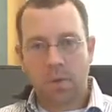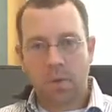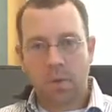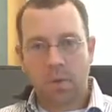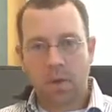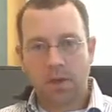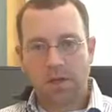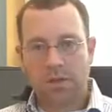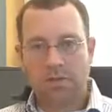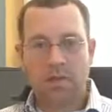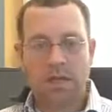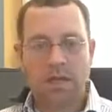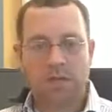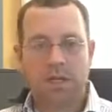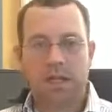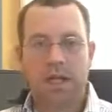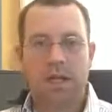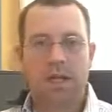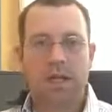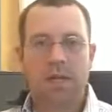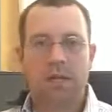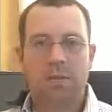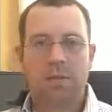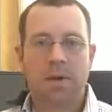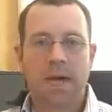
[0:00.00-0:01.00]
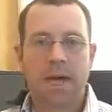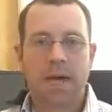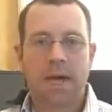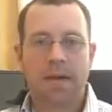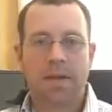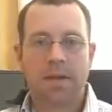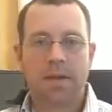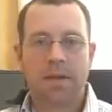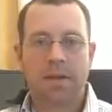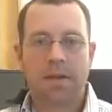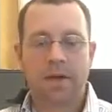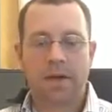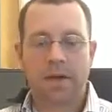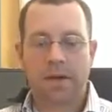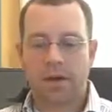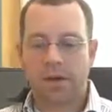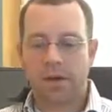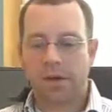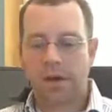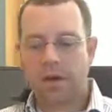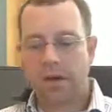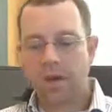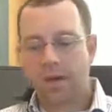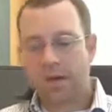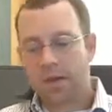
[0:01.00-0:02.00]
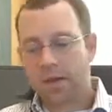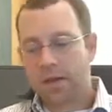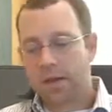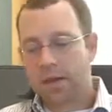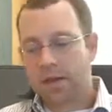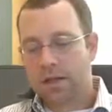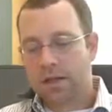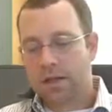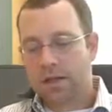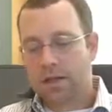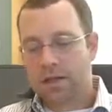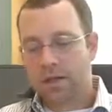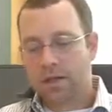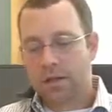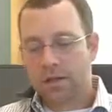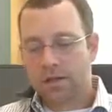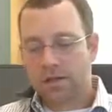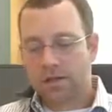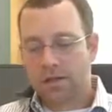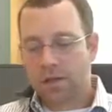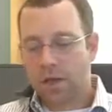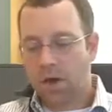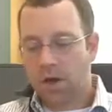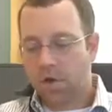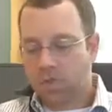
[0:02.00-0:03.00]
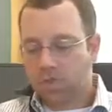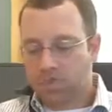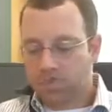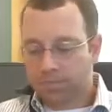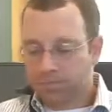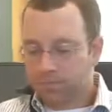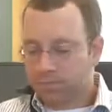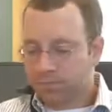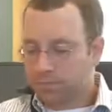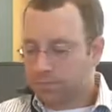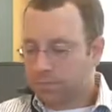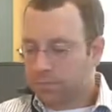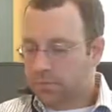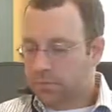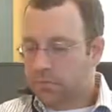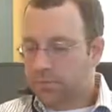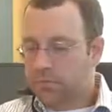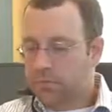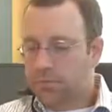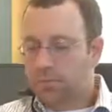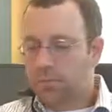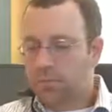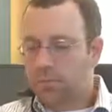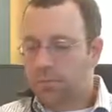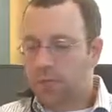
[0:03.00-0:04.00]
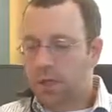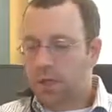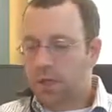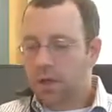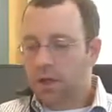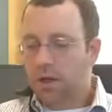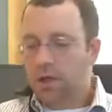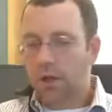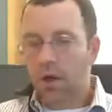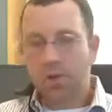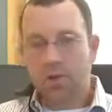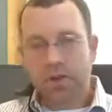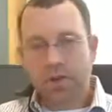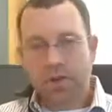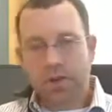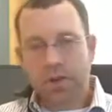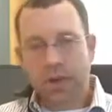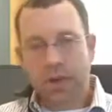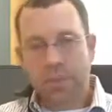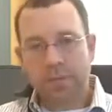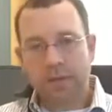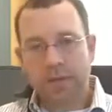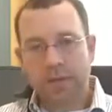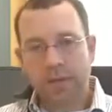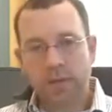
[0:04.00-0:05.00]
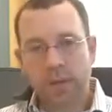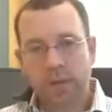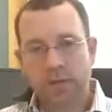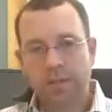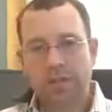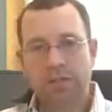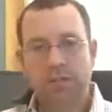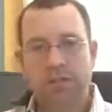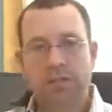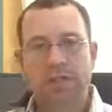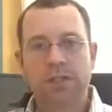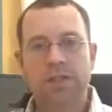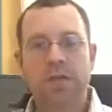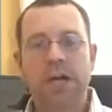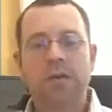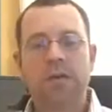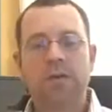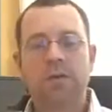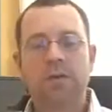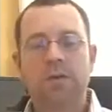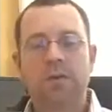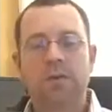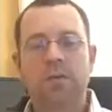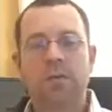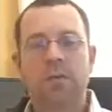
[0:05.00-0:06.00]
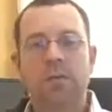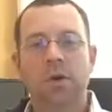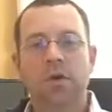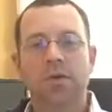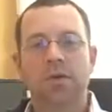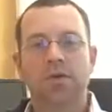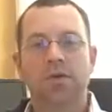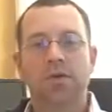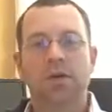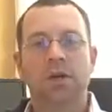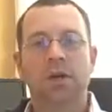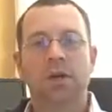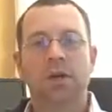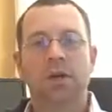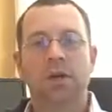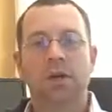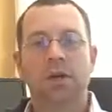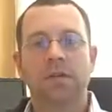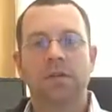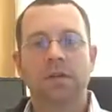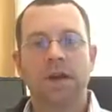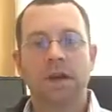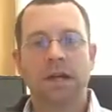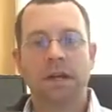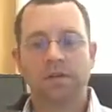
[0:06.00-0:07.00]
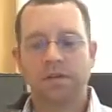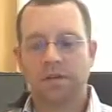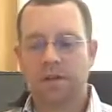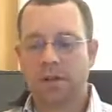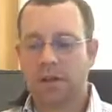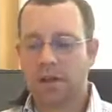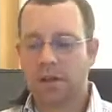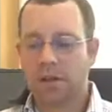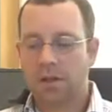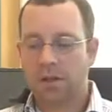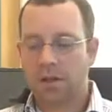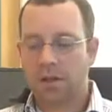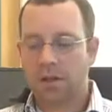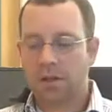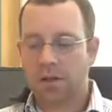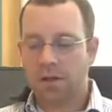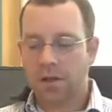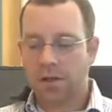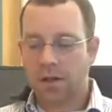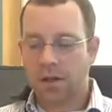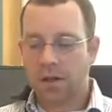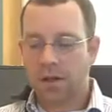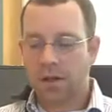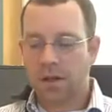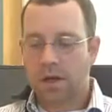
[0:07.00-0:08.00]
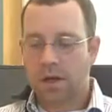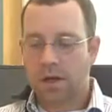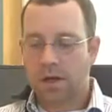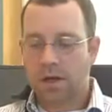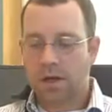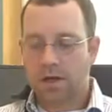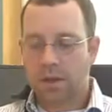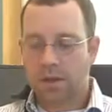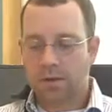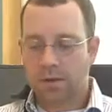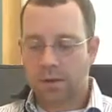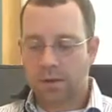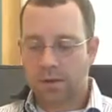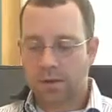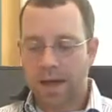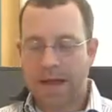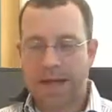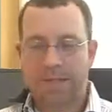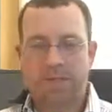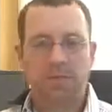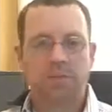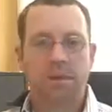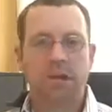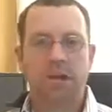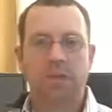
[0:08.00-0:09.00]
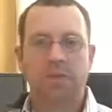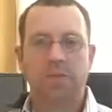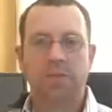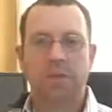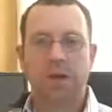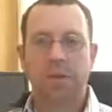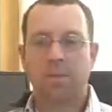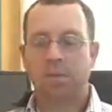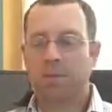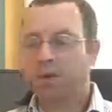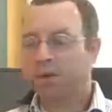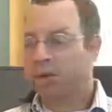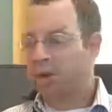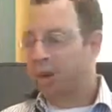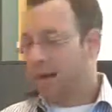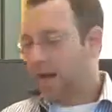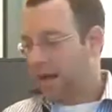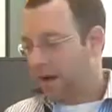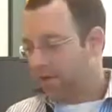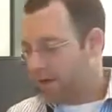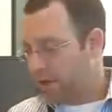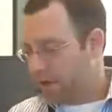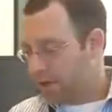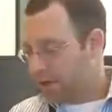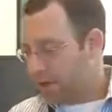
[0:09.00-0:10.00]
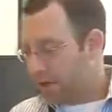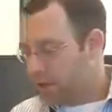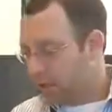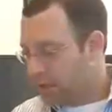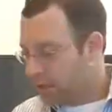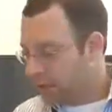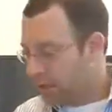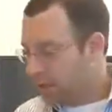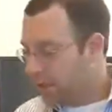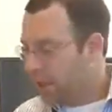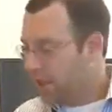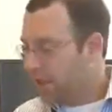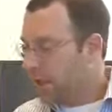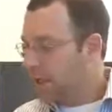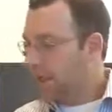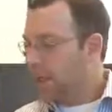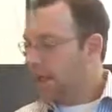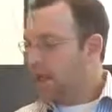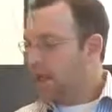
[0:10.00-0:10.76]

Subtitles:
What's being done on the back end there. So, those are your top 10 questions and tests to most effectively maximize your pay-per-click advertising.